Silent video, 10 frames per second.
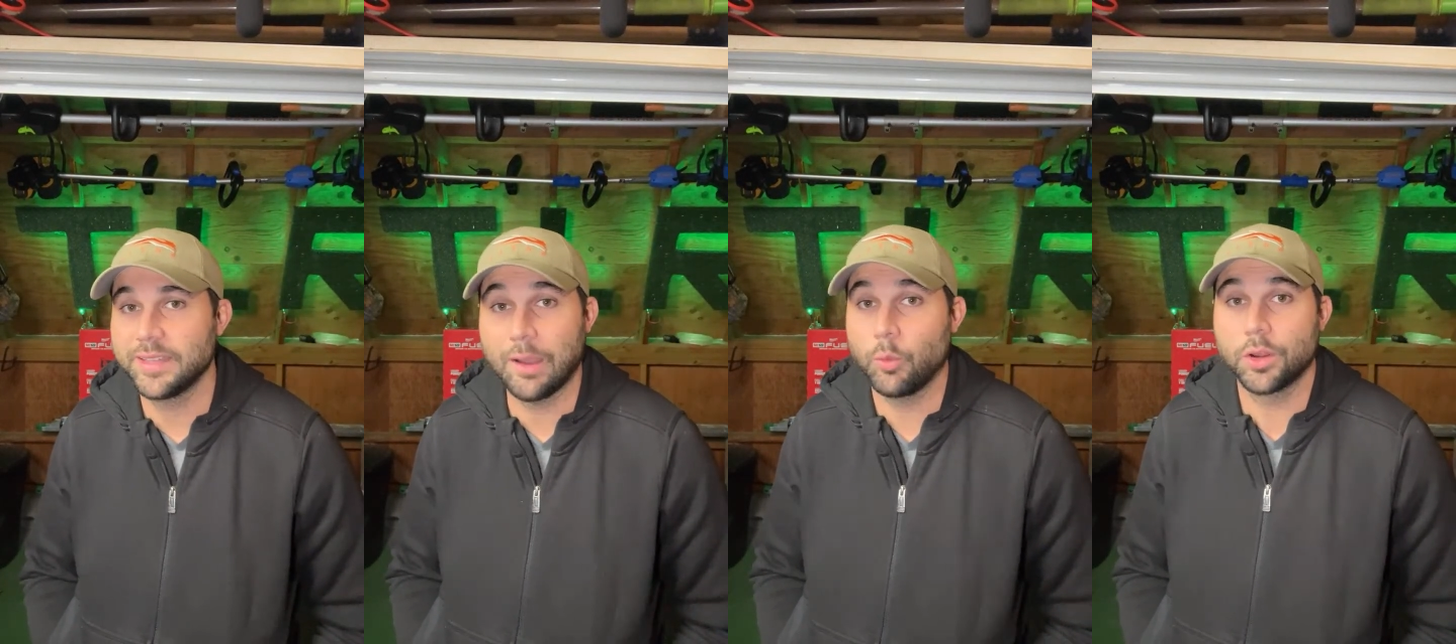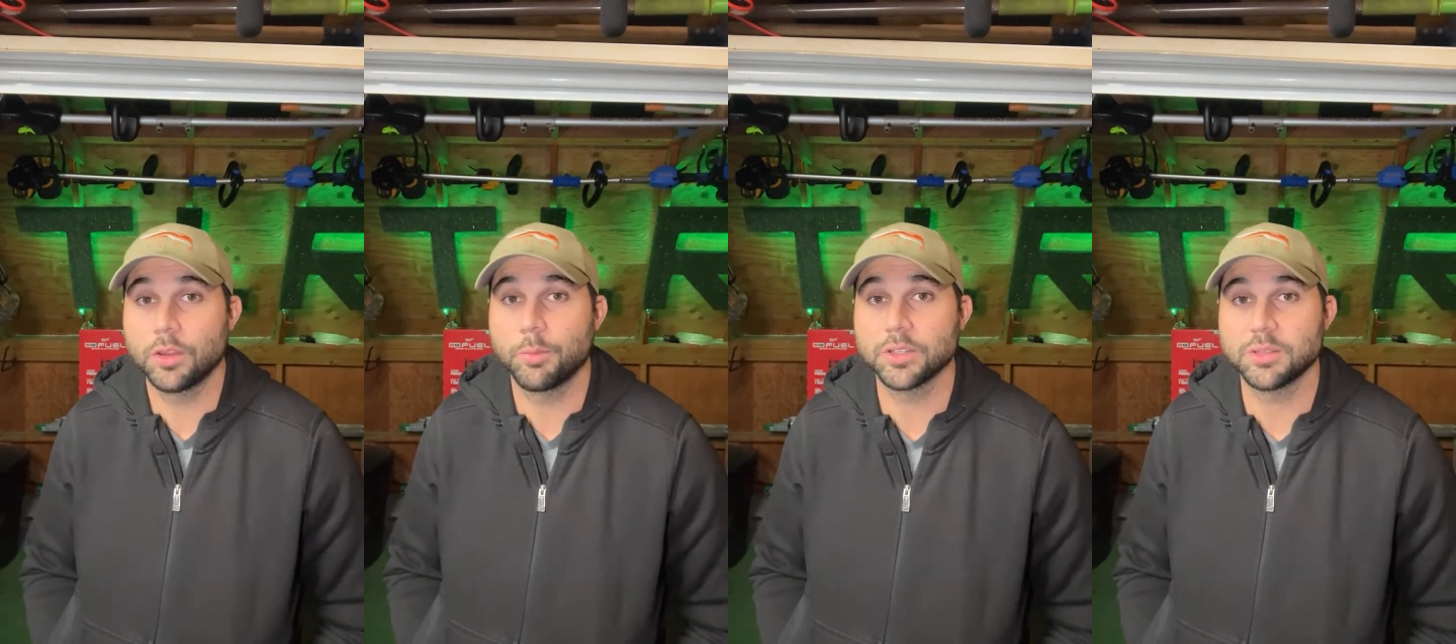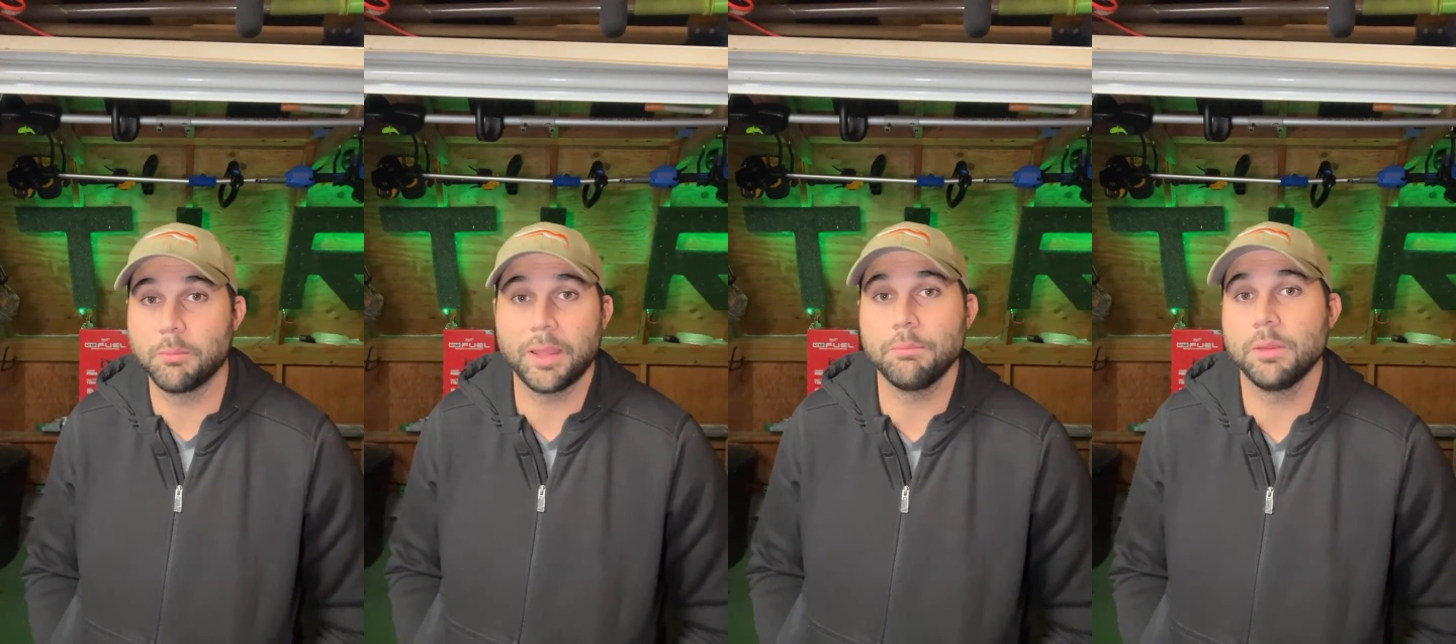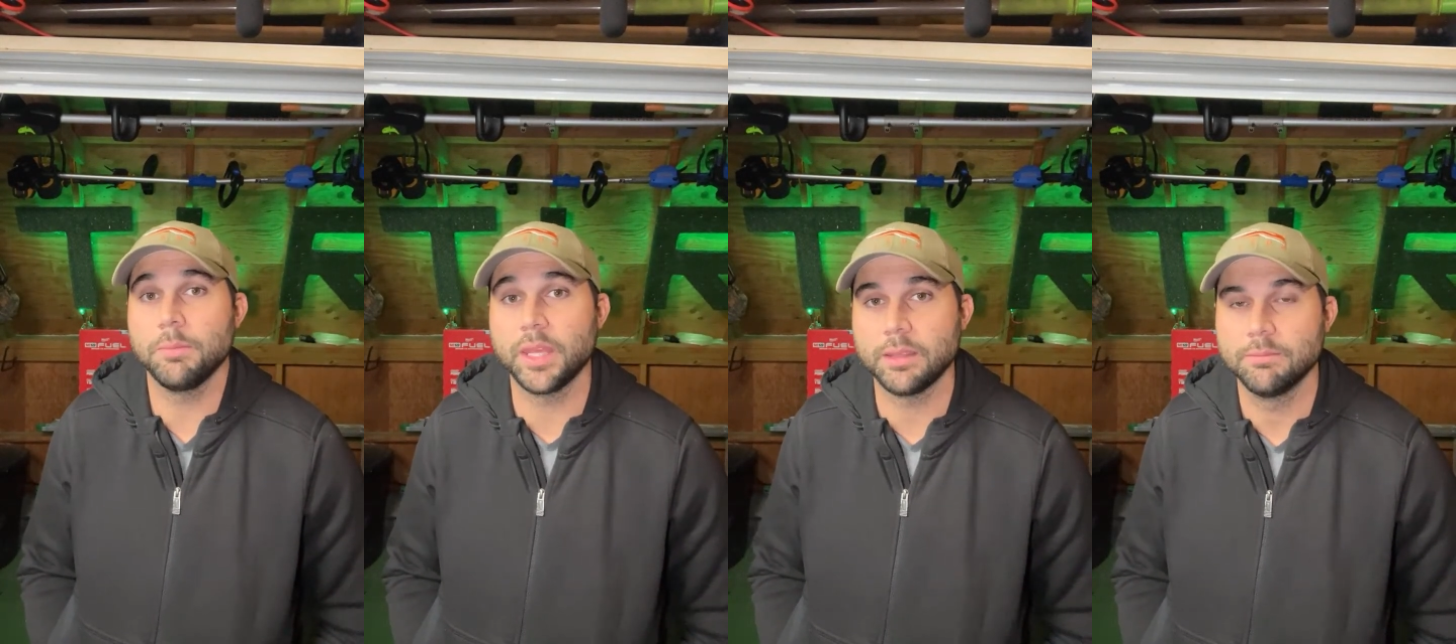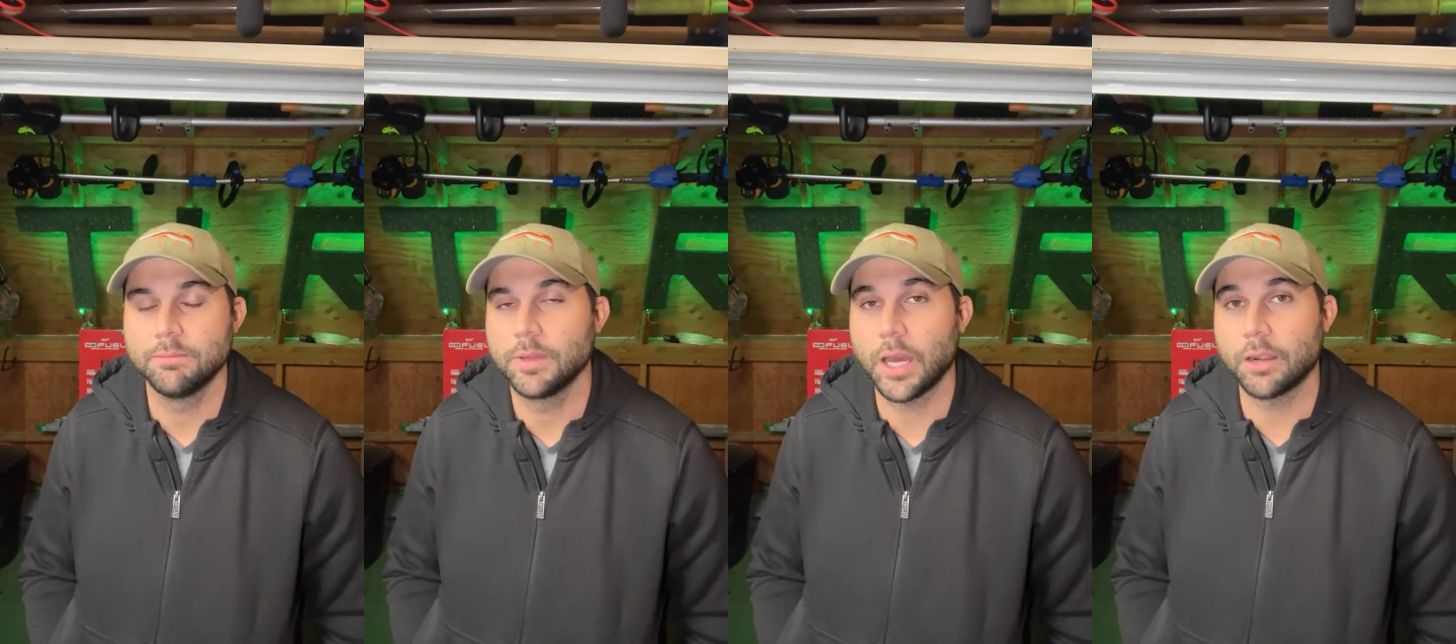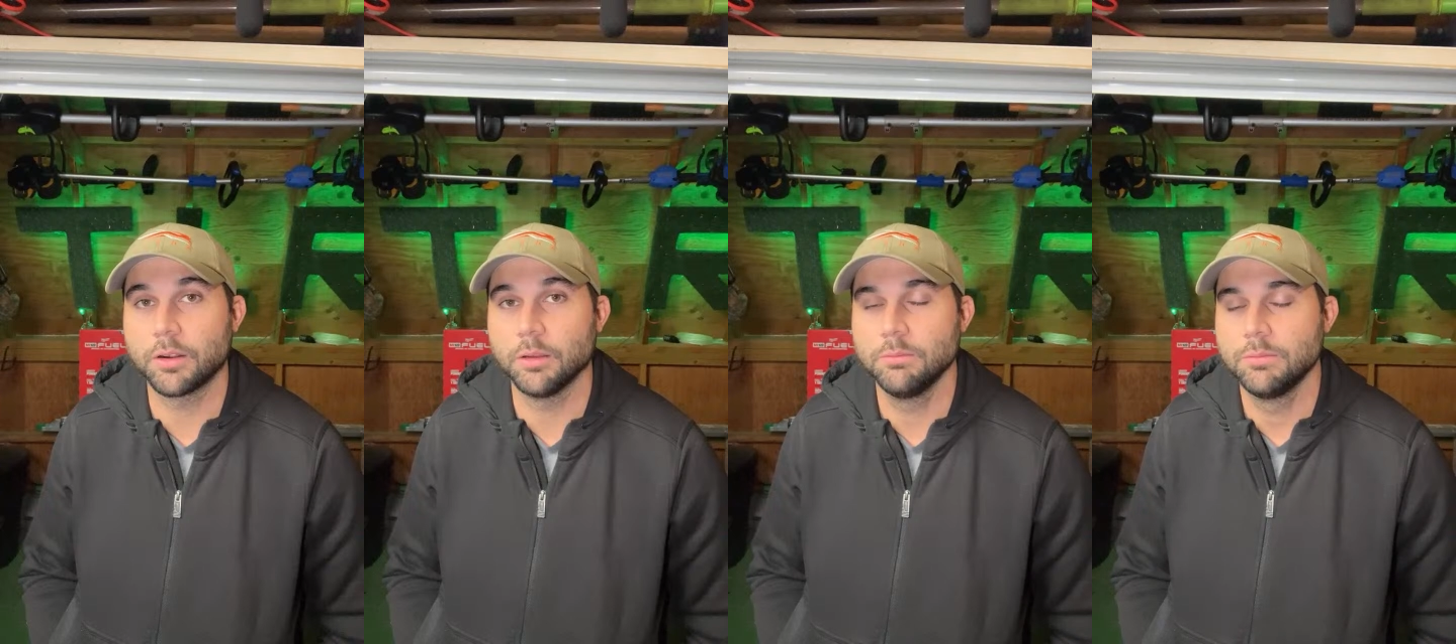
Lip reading: That one other person might be me. I don't know.